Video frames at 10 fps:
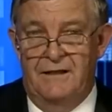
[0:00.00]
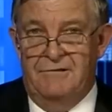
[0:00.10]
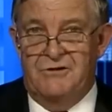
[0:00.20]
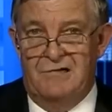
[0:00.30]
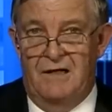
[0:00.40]

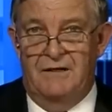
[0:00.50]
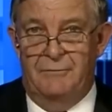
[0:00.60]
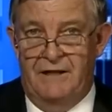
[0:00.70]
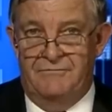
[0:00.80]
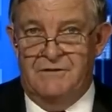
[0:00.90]
Here in
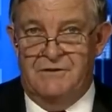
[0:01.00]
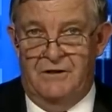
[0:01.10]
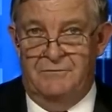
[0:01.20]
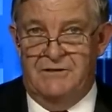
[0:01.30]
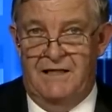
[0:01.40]
Australia, we have the
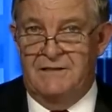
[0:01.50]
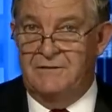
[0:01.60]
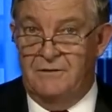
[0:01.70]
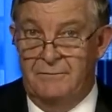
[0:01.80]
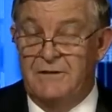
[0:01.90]

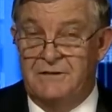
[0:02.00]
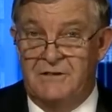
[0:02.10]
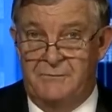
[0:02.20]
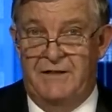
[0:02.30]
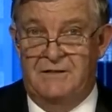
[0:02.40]
circumstance that the
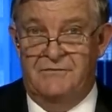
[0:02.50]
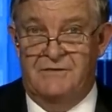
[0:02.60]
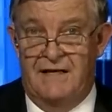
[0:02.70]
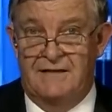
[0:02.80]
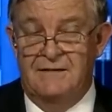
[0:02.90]
most
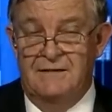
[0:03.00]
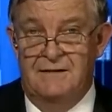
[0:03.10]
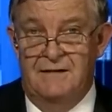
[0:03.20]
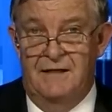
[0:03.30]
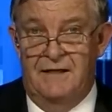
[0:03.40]
expensive state
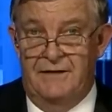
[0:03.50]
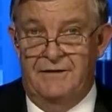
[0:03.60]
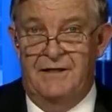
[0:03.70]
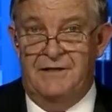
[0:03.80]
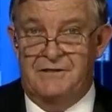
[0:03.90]

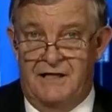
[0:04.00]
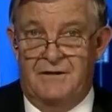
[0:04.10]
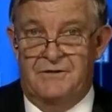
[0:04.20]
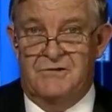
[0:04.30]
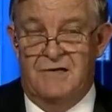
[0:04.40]
indeed is
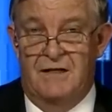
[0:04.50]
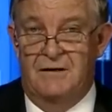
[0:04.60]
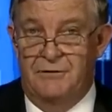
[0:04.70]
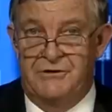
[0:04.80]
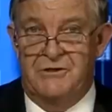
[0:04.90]
South
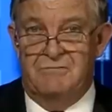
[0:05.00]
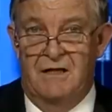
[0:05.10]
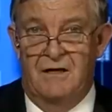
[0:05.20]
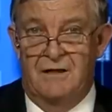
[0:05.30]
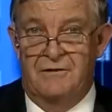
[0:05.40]
Australia, which is
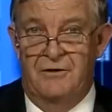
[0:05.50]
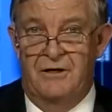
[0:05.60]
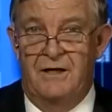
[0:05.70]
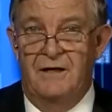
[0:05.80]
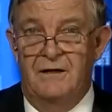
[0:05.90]
relying
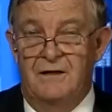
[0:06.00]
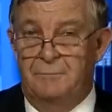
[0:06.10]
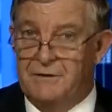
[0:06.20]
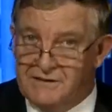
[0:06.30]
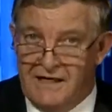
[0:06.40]
30%
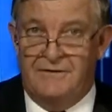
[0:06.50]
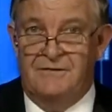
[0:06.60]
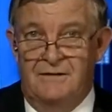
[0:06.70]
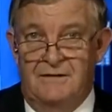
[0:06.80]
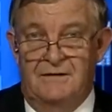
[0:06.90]

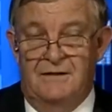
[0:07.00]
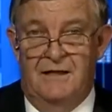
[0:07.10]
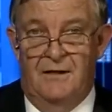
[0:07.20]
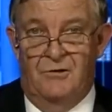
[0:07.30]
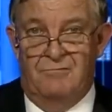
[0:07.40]

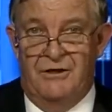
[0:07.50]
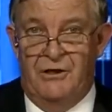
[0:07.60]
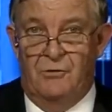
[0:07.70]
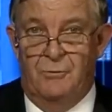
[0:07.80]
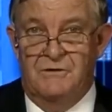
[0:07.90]
on
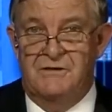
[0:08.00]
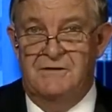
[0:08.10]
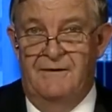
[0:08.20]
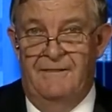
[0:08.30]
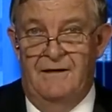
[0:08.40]

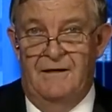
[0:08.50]
renewables.